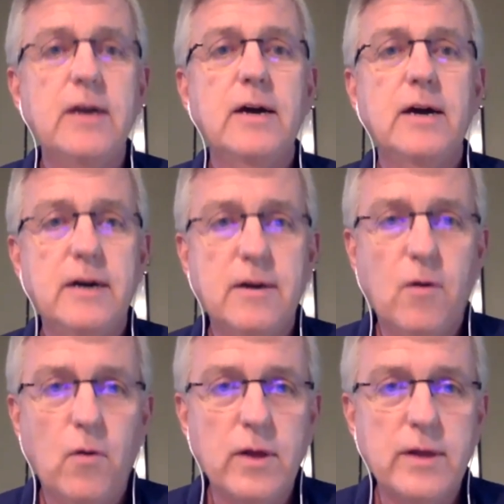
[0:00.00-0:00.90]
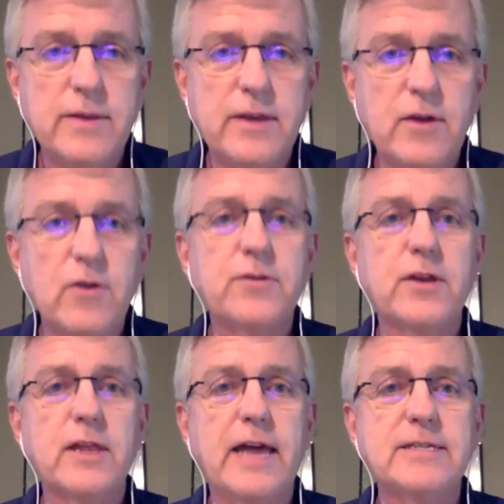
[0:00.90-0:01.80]
oil in the earth
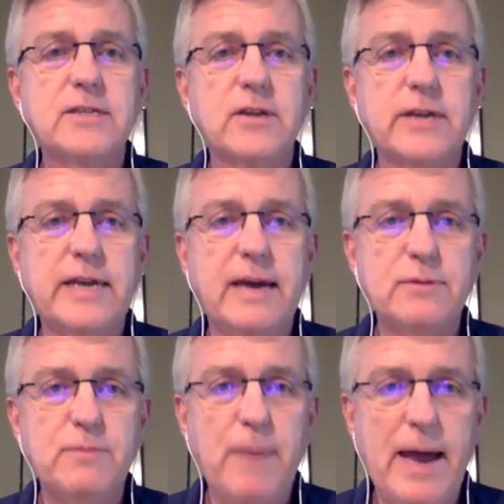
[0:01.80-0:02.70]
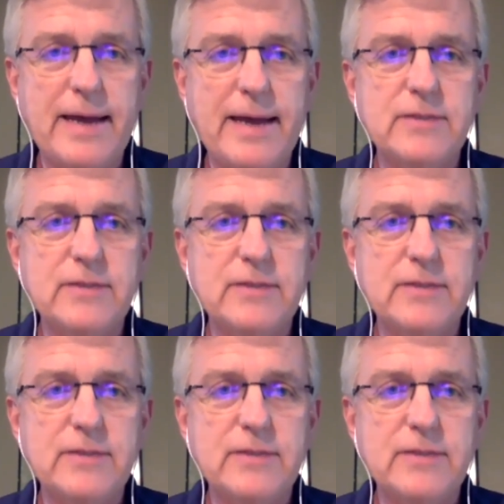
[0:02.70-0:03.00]
to last till he comes back.